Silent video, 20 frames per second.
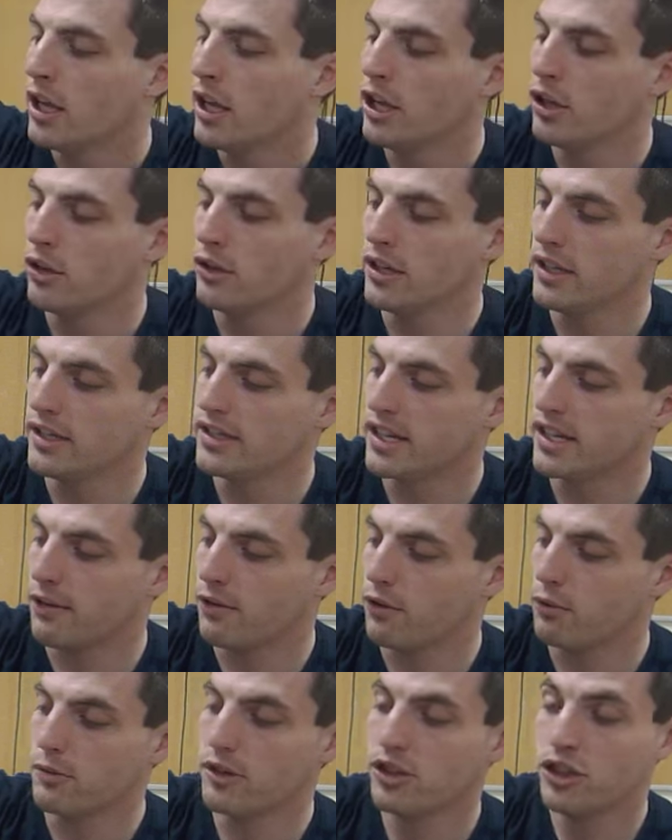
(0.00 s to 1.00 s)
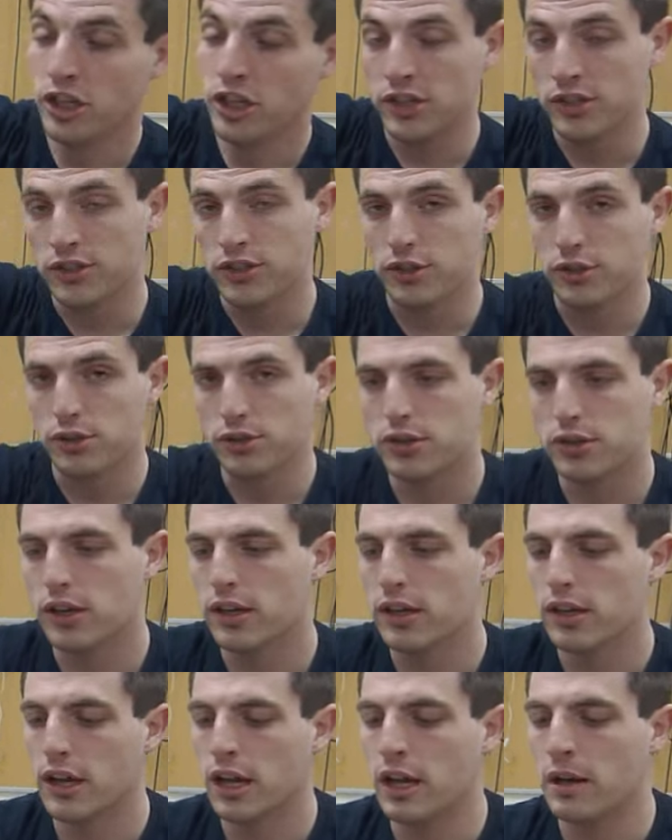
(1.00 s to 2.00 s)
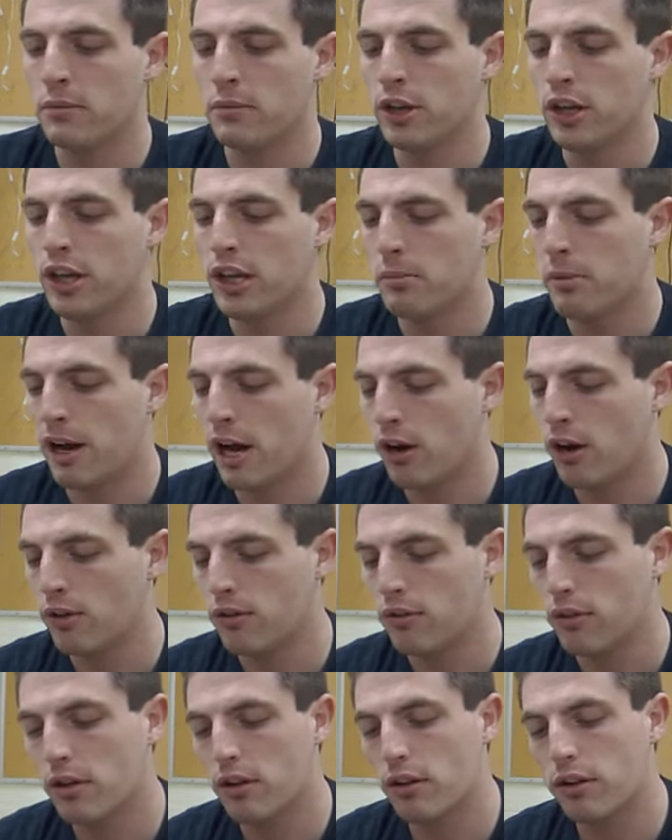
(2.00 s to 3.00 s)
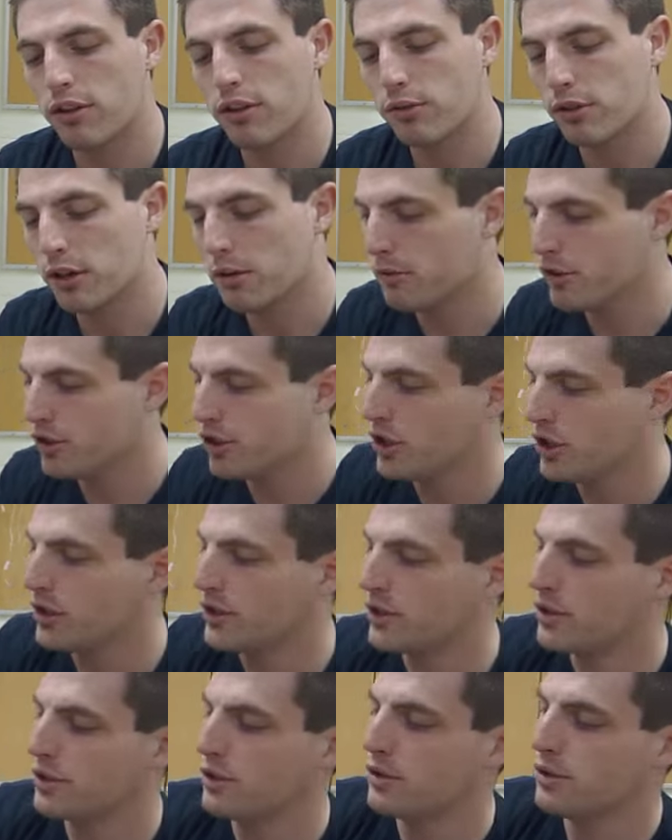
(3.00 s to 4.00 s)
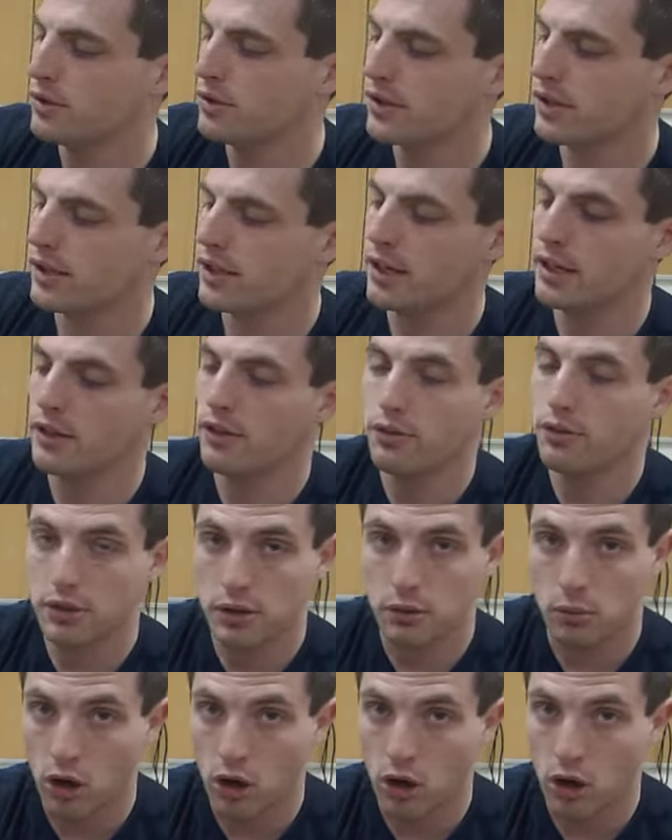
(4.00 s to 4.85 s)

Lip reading: You'll need several machine screws. You need about 3 machine screws and 3